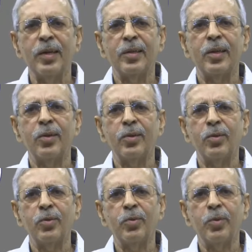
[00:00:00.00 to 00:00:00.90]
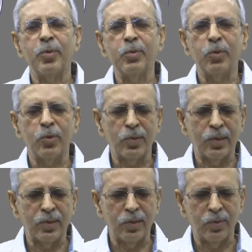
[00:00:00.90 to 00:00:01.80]
then you will be more
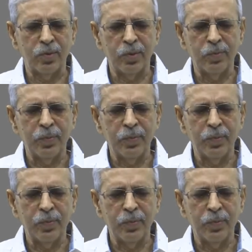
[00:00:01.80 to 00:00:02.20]
successful.